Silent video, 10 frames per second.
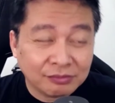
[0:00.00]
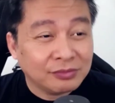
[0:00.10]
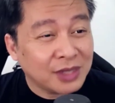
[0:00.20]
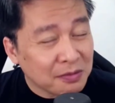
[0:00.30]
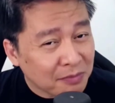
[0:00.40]

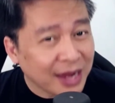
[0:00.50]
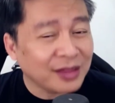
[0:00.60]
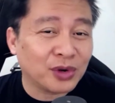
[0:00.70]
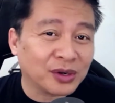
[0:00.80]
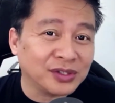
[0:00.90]
they might
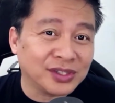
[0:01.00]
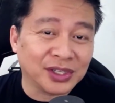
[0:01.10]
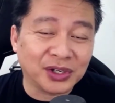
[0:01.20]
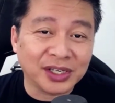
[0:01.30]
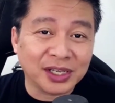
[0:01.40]

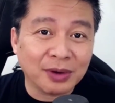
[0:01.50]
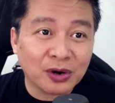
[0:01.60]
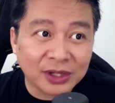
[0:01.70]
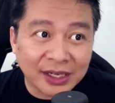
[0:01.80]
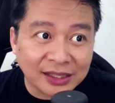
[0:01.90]
reconsider, di ba?
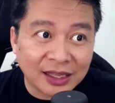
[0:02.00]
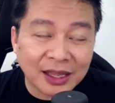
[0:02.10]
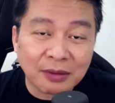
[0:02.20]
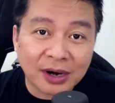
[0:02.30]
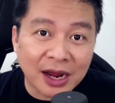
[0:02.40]
Kung nakita
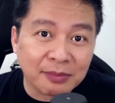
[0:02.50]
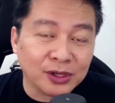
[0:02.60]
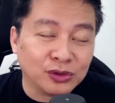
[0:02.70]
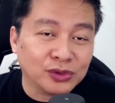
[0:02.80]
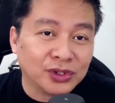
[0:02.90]
lang
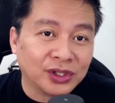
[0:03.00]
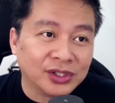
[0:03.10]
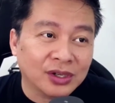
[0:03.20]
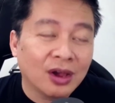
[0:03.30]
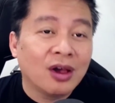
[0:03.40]
maraming
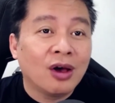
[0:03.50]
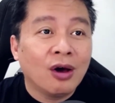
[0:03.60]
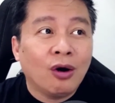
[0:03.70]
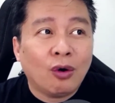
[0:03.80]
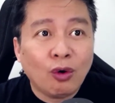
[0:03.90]
users.
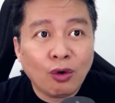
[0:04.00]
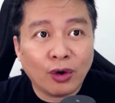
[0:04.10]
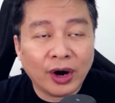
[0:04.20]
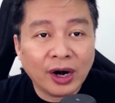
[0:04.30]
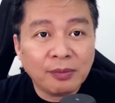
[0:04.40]

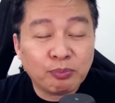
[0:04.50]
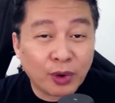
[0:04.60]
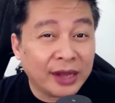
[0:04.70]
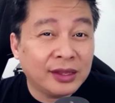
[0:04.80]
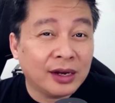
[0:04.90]
Or,
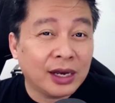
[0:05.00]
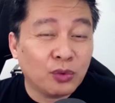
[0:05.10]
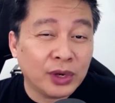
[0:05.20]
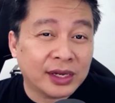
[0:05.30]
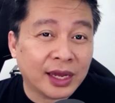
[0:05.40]
pwede
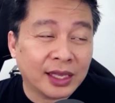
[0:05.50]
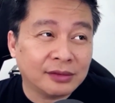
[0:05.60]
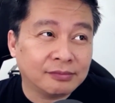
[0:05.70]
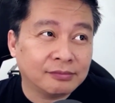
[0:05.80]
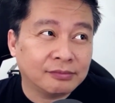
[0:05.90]
rin we
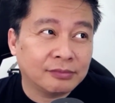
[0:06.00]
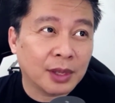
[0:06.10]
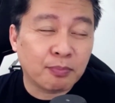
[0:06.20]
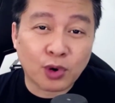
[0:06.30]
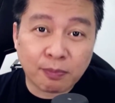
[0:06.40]
can
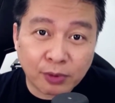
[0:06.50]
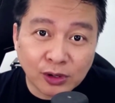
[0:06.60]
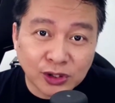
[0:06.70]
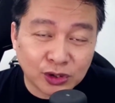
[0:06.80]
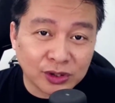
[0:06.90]

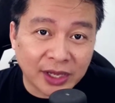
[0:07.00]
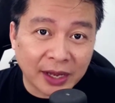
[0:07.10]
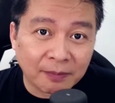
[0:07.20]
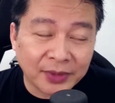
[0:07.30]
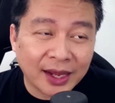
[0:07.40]
propose to
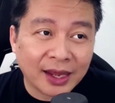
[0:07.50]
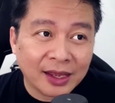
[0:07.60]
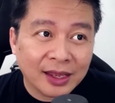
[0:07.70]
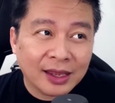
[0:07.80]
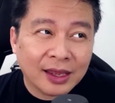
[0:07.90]
them na
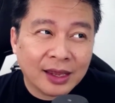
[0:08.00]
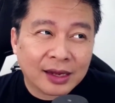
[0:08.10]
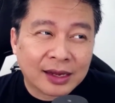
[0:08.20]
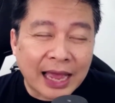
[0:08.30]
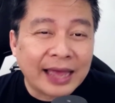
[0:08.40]

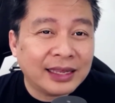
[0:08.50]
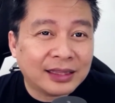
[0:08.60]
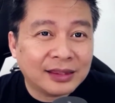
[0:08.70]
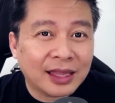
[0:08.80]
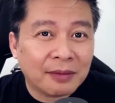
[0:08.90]

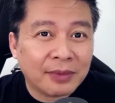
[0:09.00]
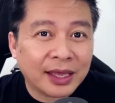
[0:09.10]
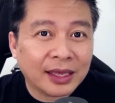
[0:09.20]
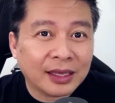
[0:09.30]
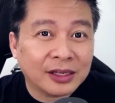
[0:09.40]
kahit na
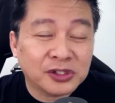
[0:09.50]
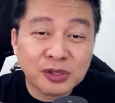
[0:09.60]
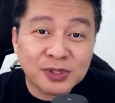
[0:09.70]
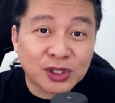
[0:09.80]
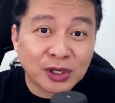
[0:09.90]
may
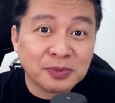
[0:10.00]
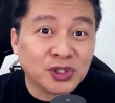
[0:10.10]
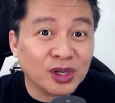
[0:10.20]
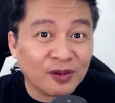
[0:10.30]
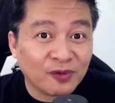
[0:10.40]

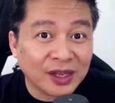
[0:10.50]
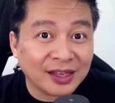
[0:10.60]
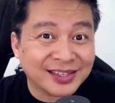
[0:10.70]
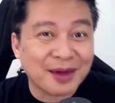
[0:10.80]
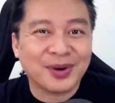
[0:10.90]
subscription
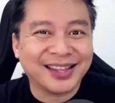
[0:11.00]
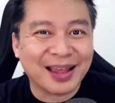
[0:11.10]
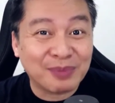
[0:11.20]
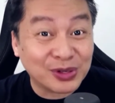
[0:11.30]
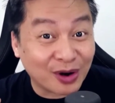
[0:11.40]
fee, syempre,
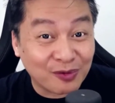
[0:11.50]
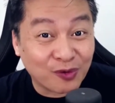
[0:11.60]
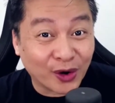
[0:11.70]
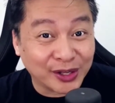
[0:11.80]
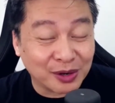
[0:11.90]
dapat yung
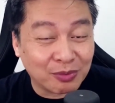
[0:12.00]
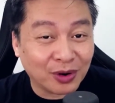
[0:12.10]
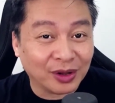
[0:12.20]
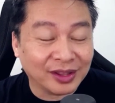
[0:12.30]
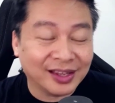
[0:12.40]

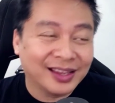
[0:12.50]
affordable,